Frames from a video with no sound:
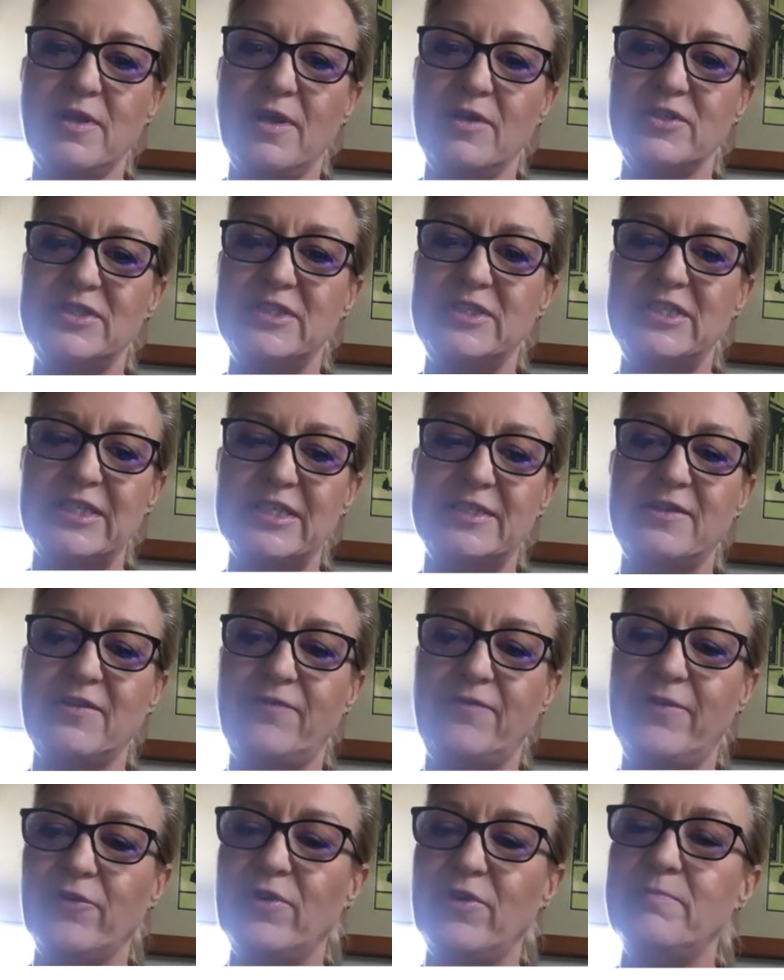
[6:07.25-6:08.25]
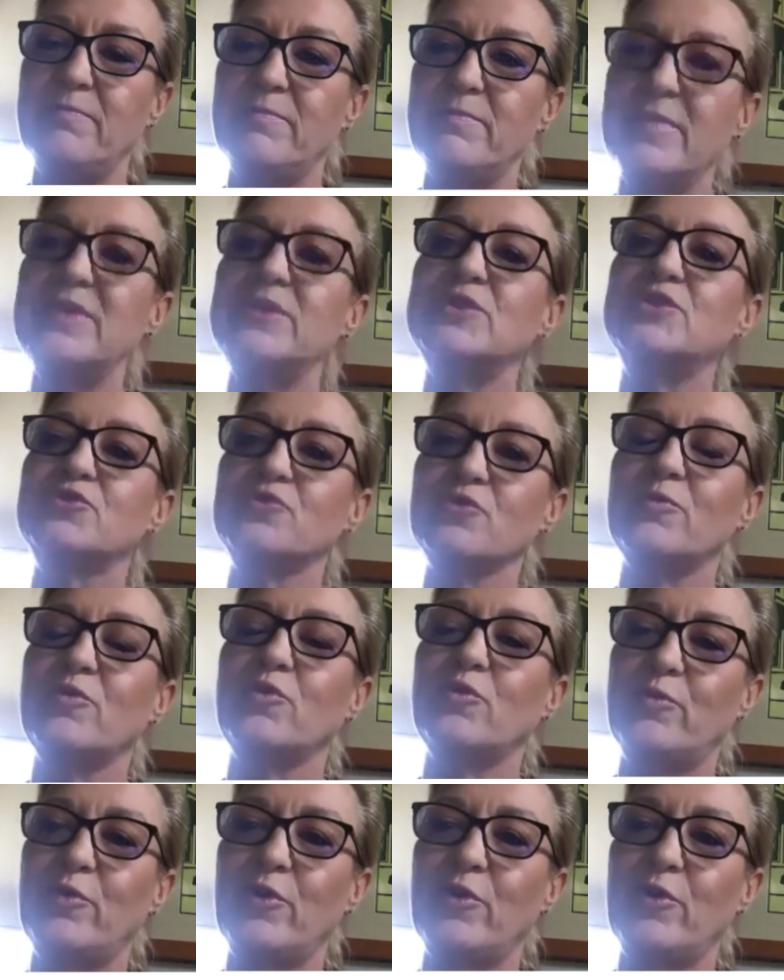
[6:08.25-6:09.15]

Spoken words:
I was just a very miserable